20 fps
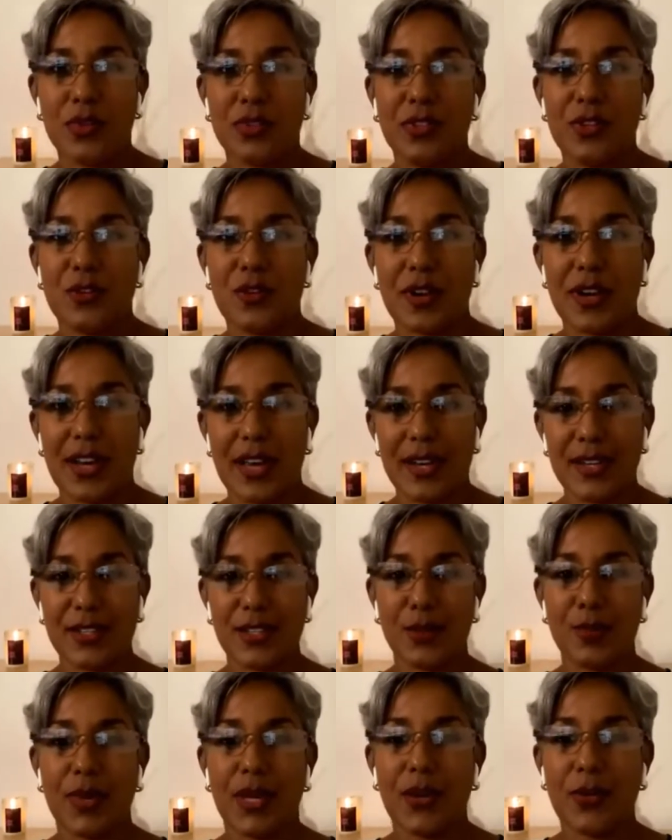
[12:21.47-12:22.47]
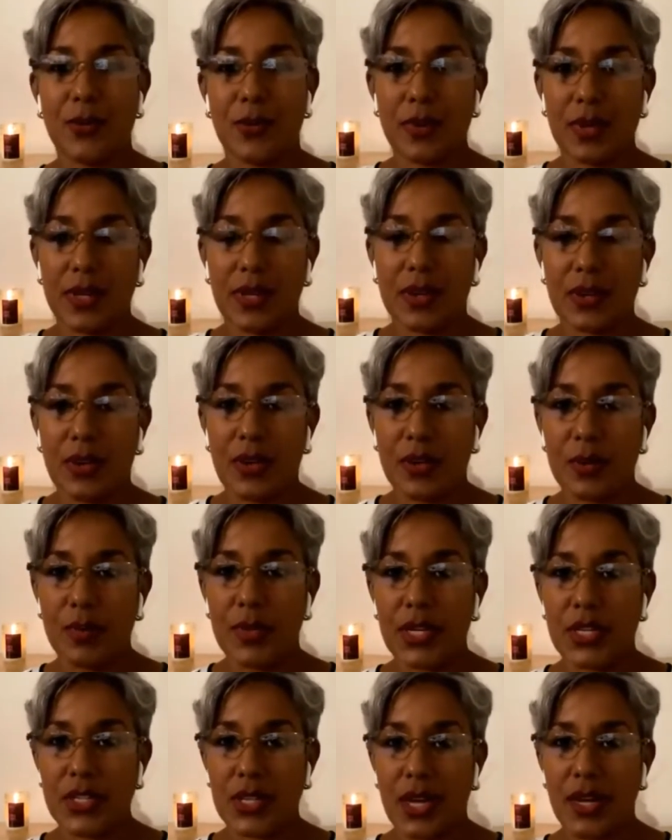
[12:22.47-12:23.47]
was the Trinidad and Tobago
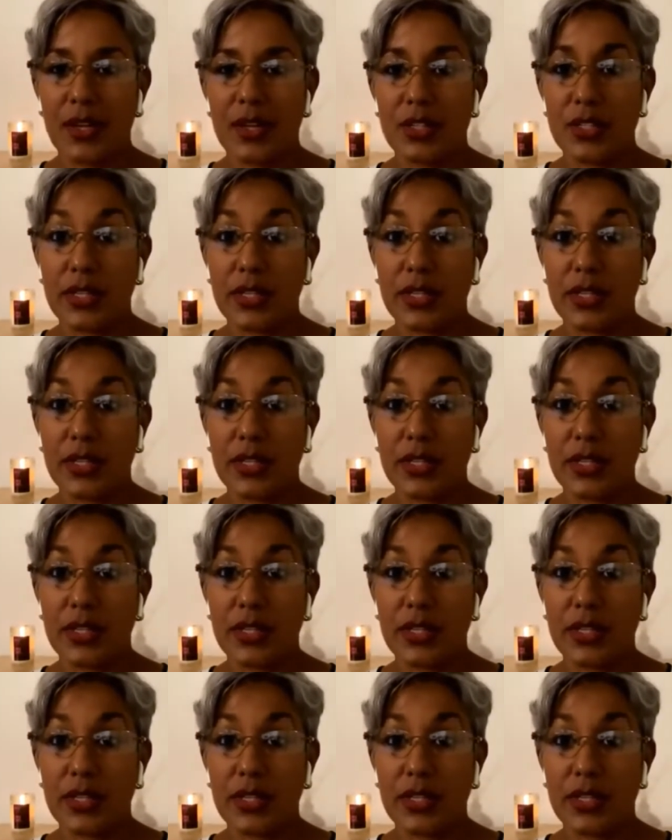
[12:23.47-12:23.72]
economy challenged?